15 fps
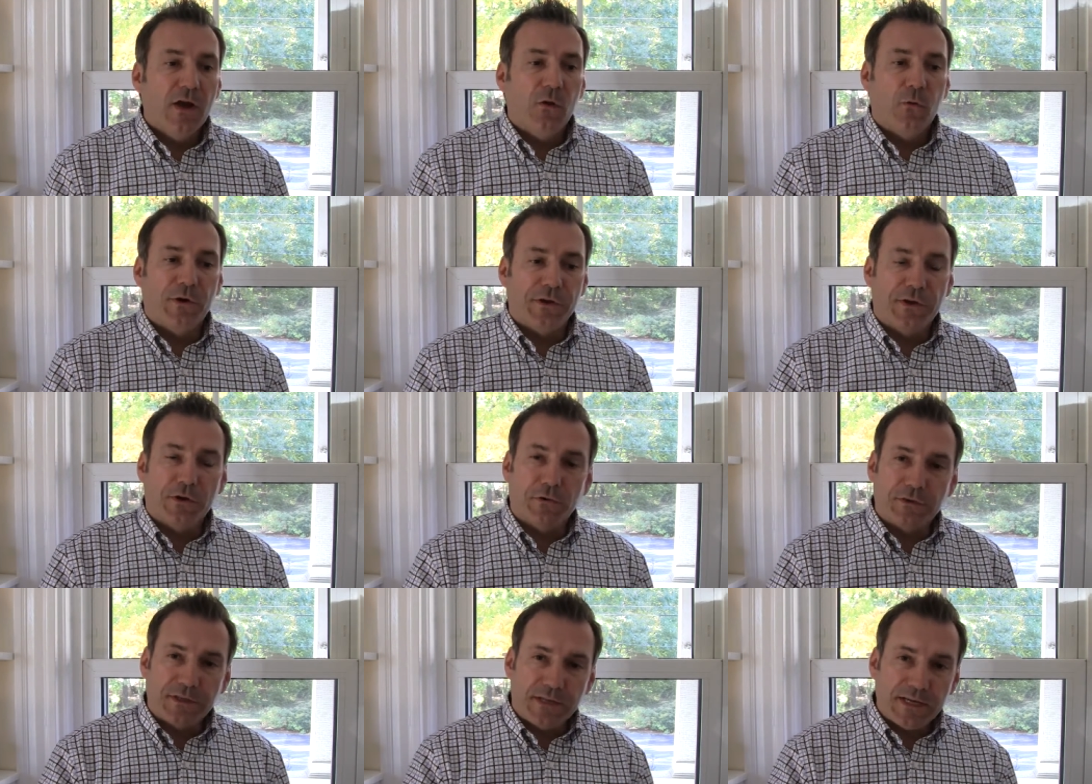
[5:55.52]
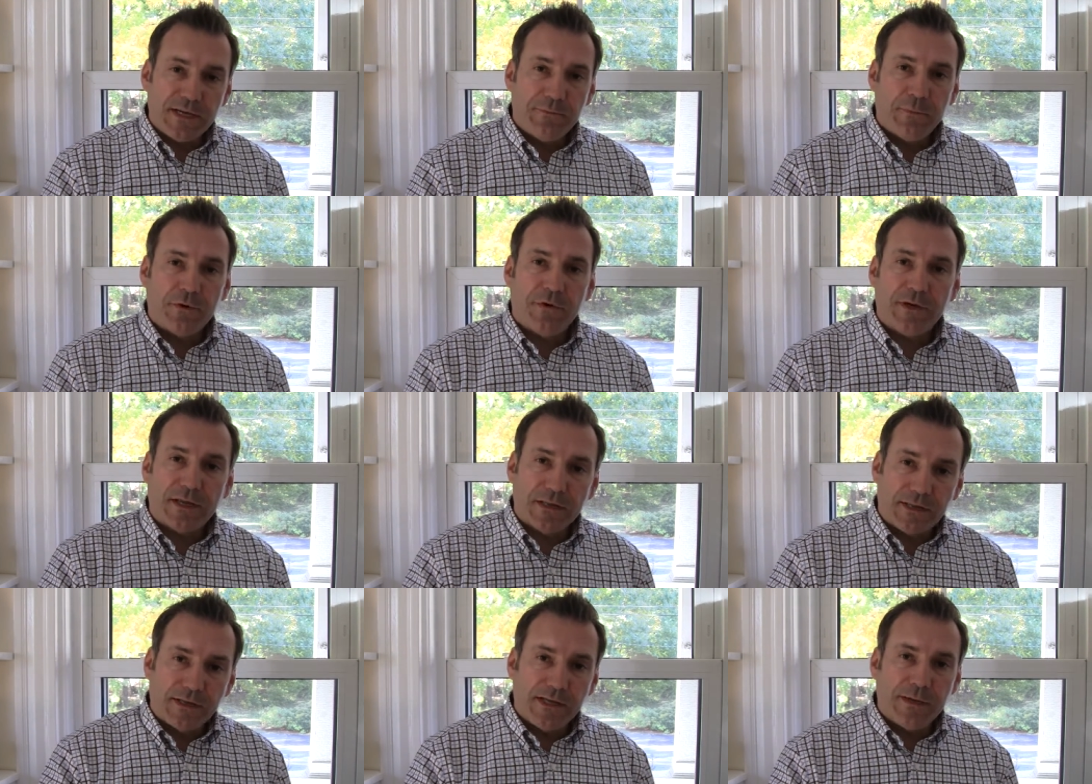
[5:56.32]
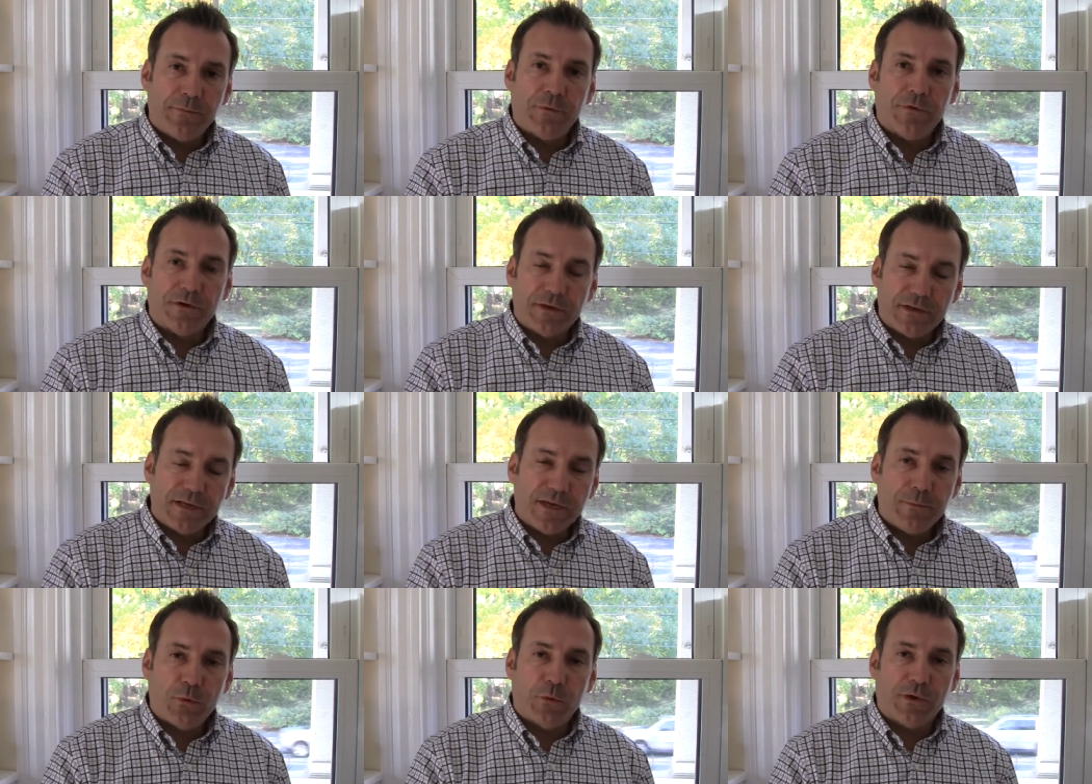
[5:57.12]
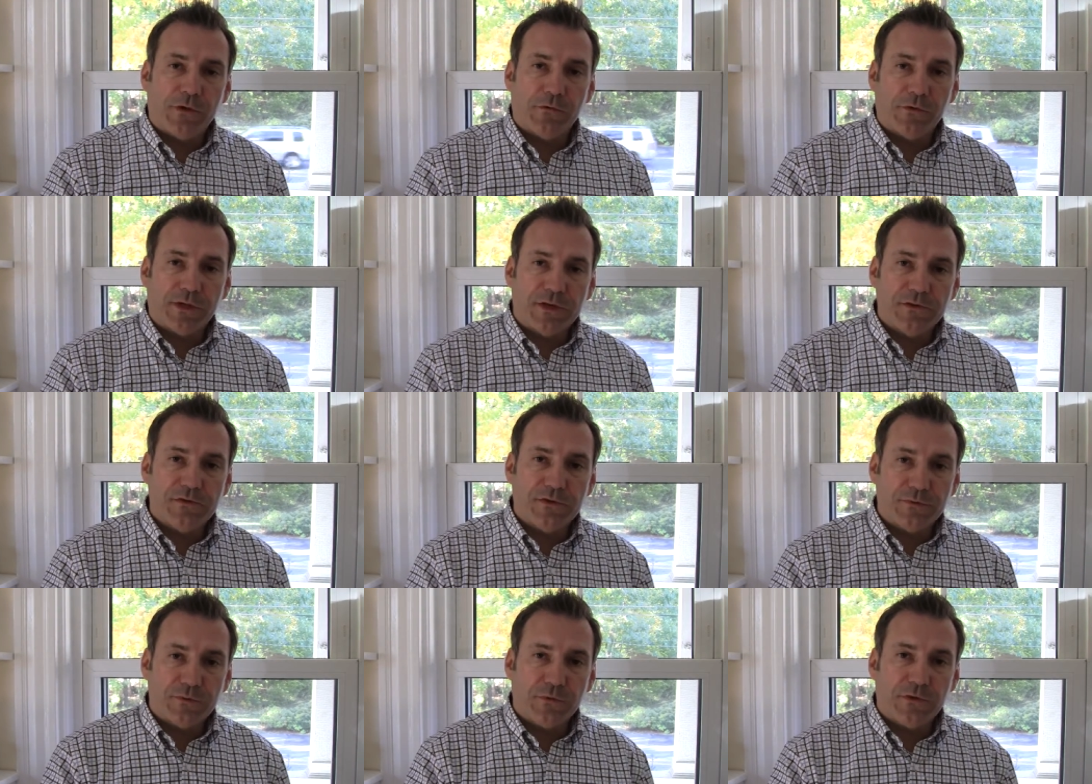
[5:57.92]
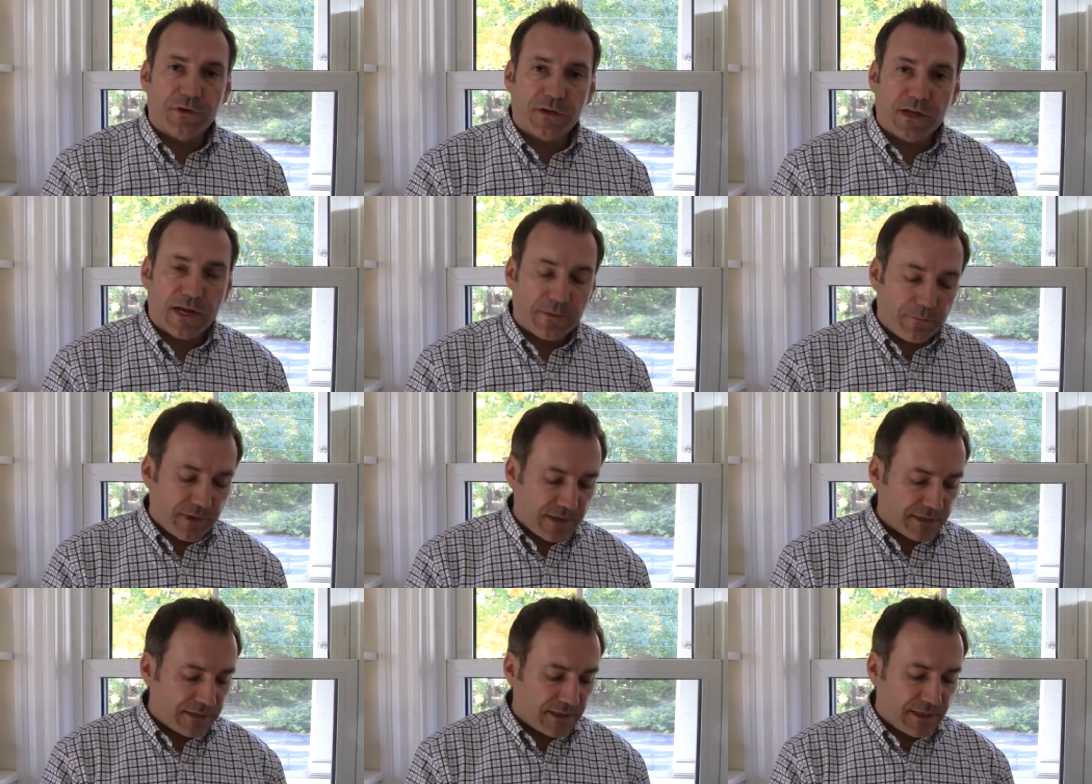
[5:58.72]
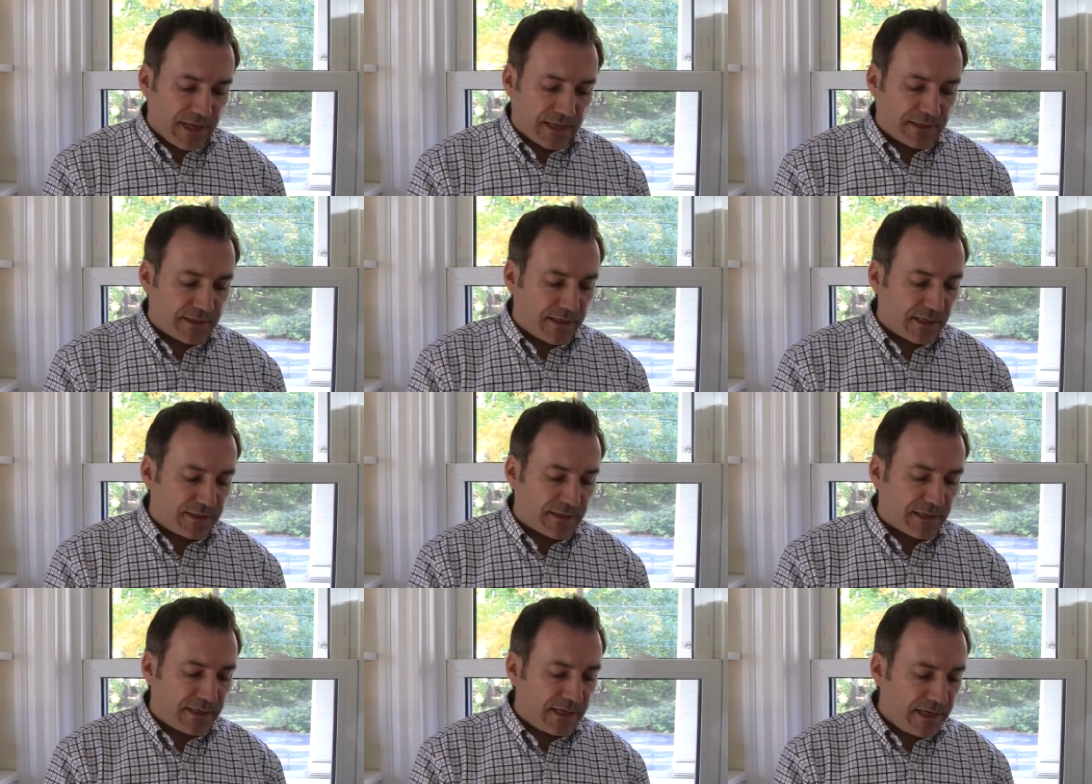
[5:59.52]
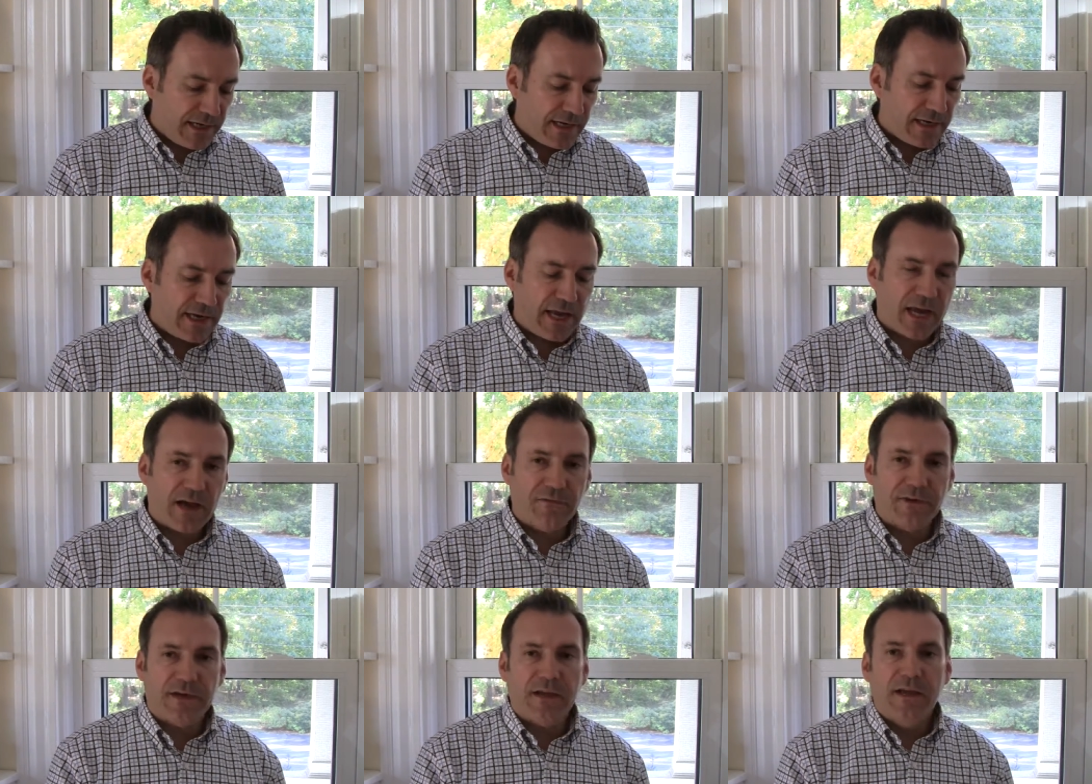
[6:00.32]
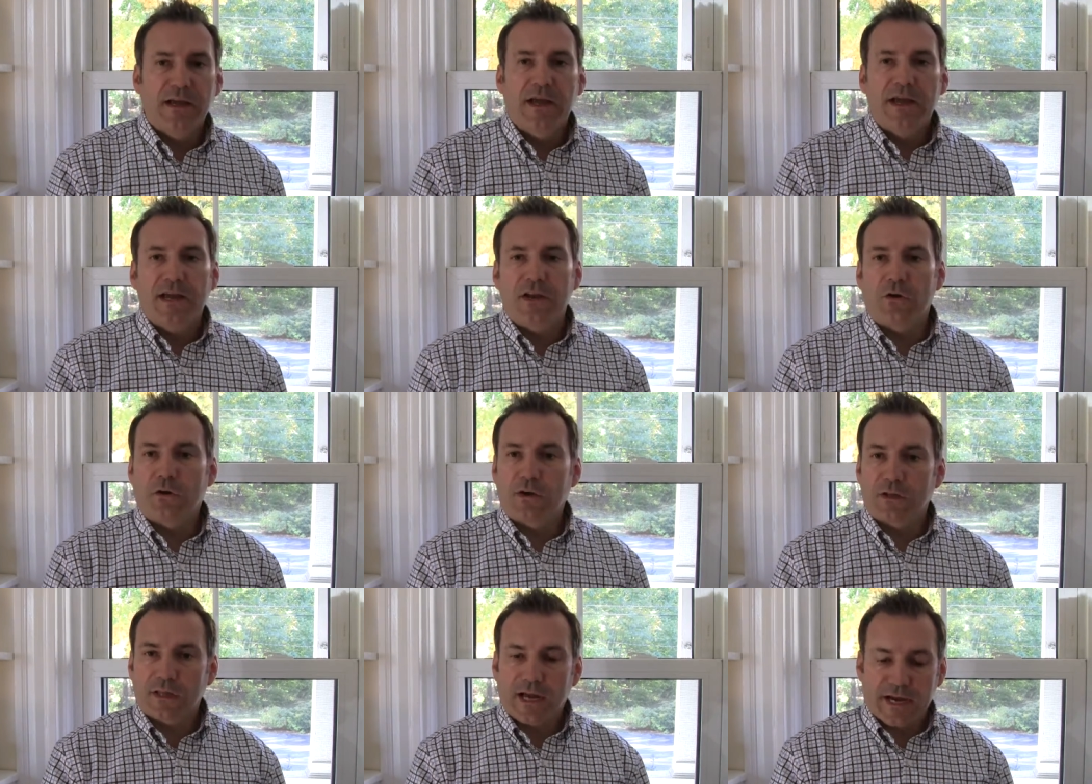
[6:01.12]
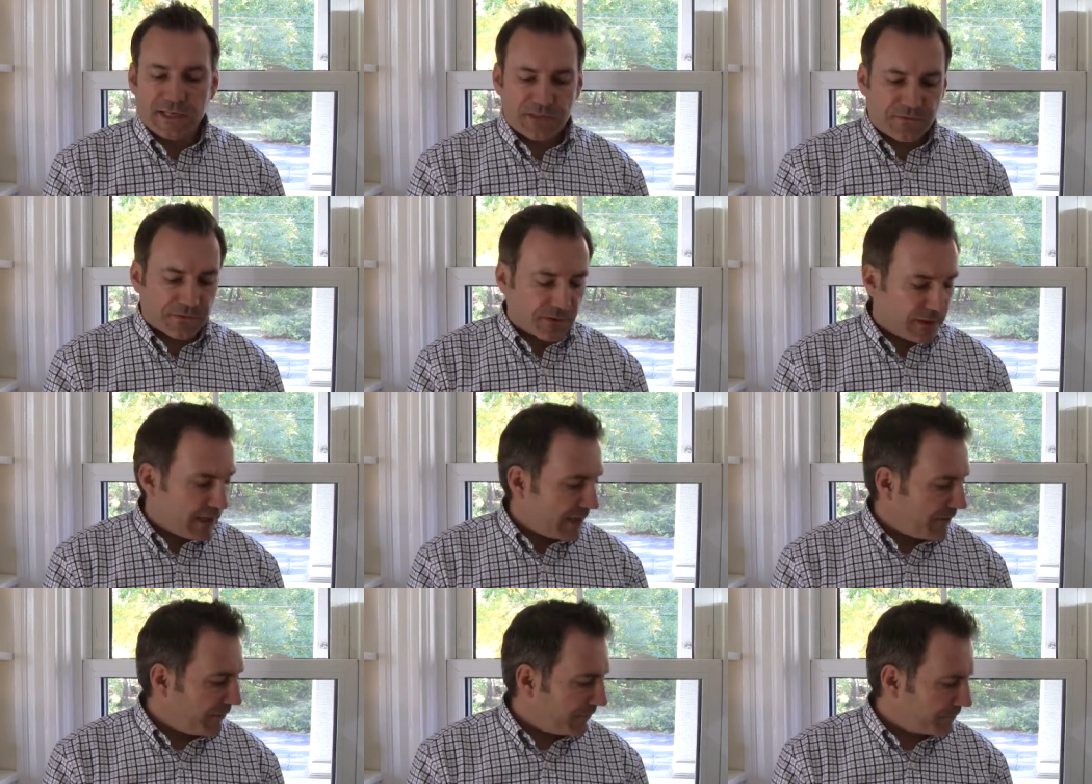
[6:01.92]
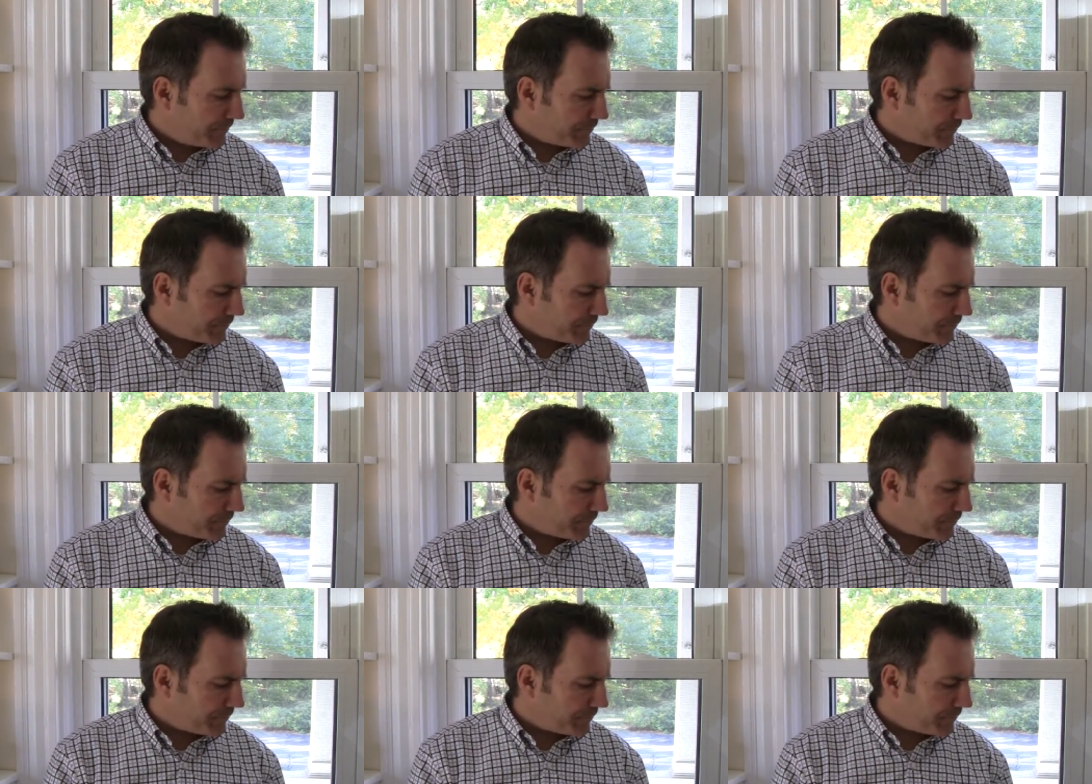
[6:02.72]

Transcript: where you go deeper and deeper and deeper with your relationships with your client base, and that's the key to having, you know, clients for life.